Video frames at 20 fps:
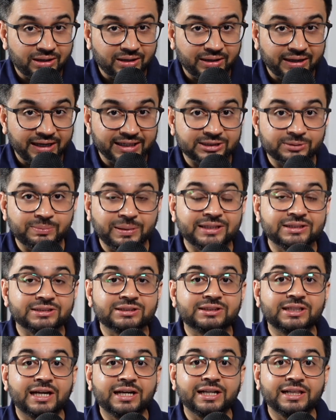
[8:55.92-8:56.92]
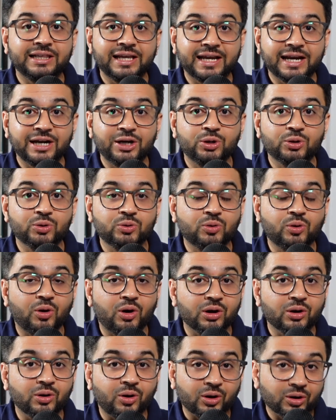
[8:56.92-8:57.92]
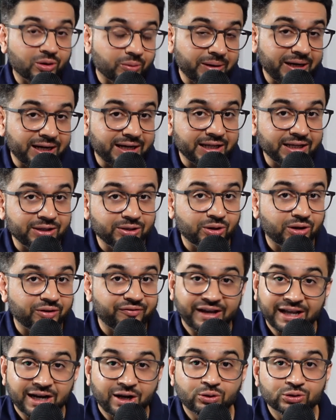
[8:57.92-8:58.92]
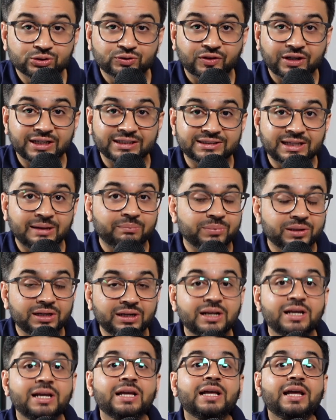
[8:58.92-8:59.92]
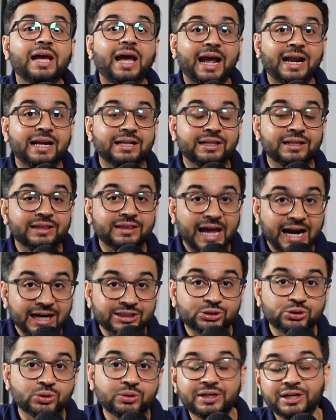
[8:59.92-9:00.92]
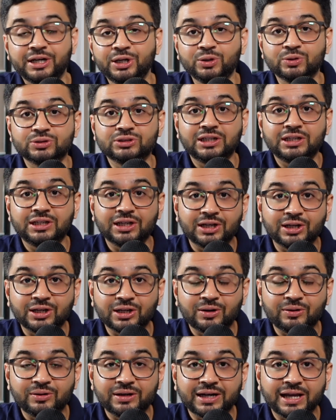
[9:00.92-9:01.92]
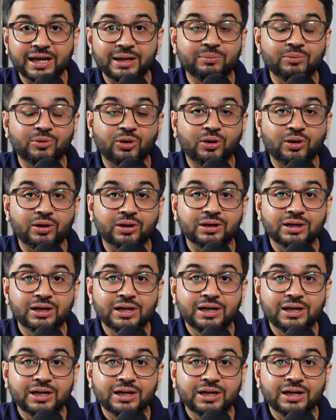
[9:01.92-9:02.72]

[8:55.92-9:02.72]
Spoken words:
expense that they can do on automating your warehouse, for example, and that should reduce the turnaround time or